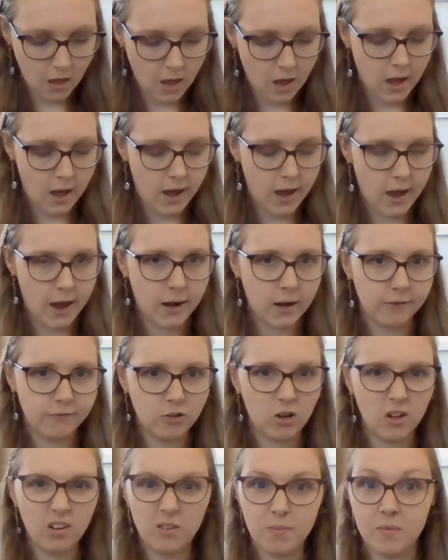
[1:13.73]
And I've
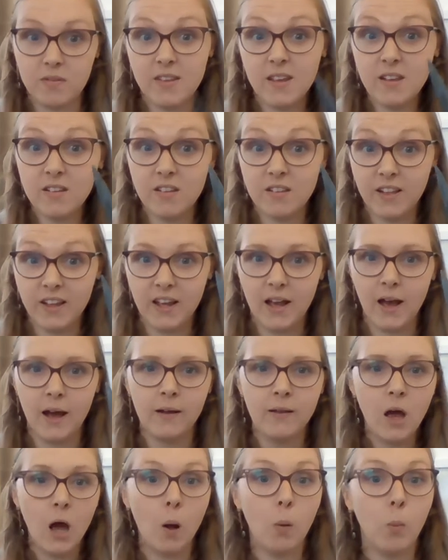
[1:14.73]
got some scissors here.
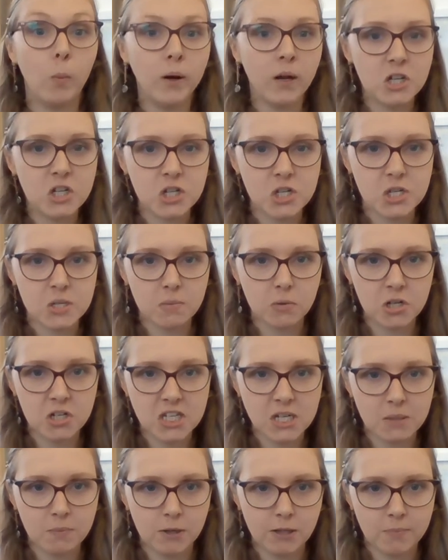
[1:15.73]
And when I do some
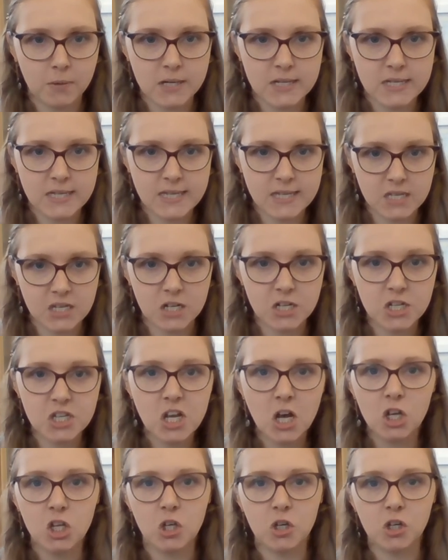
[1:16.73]
cutting with my scissors,
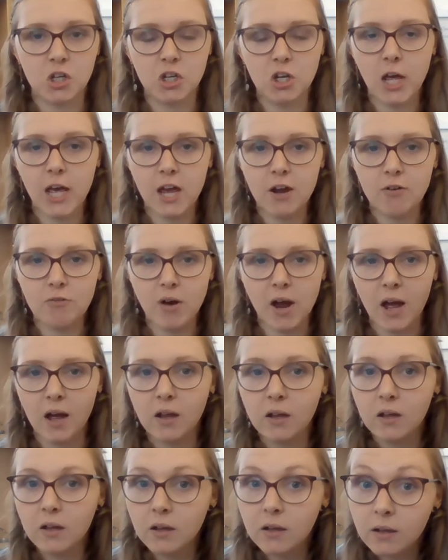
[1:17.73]
you can hear
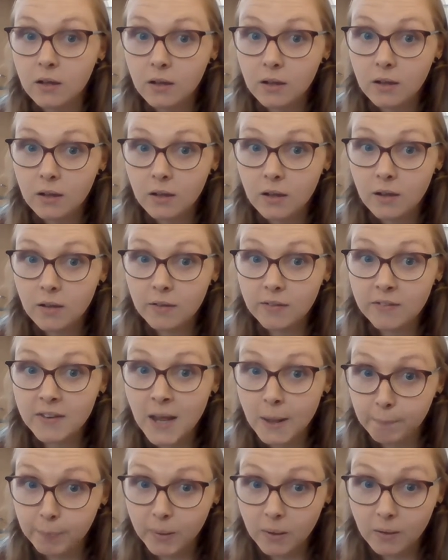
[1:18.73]
a
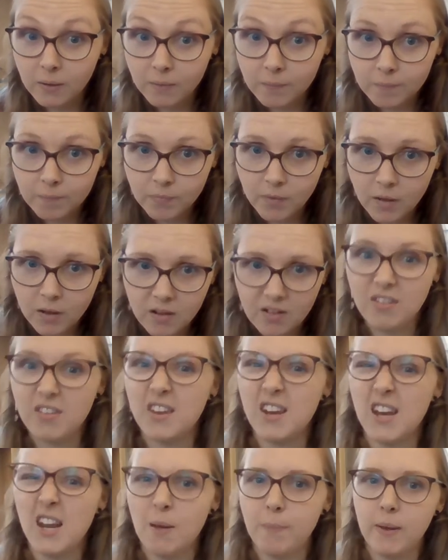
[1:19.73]
snip.
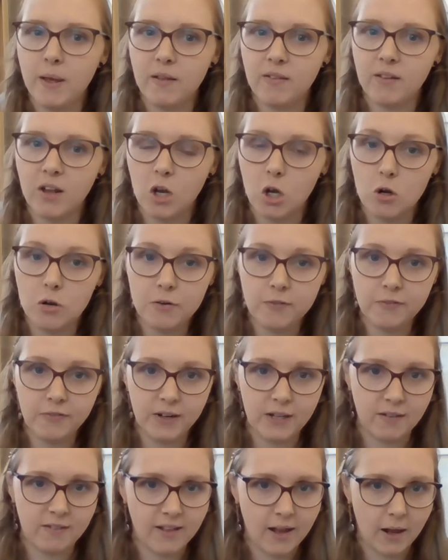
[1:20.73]
Snip is a
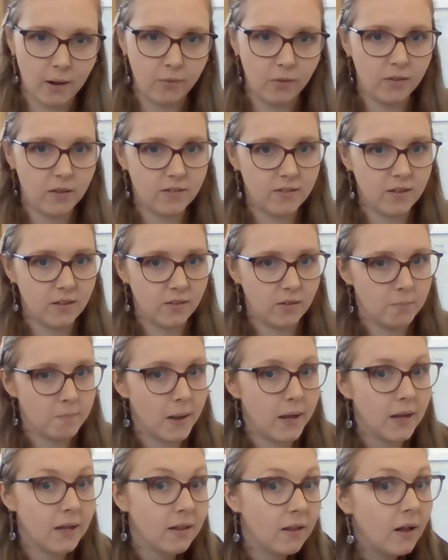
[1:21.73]
lovely sound that the scissors
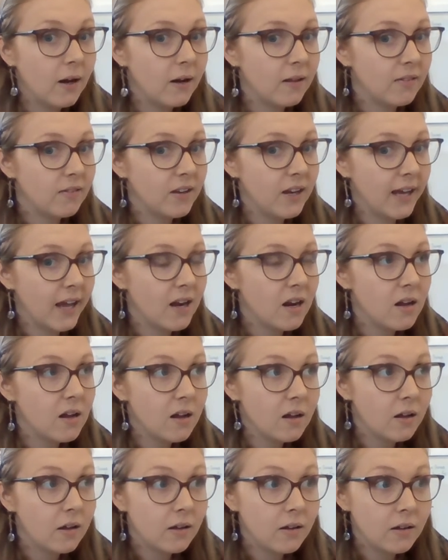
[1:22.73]
make. Listen again.
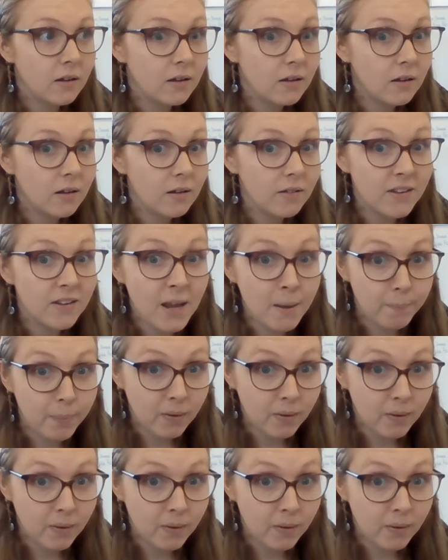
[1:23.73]
Snip.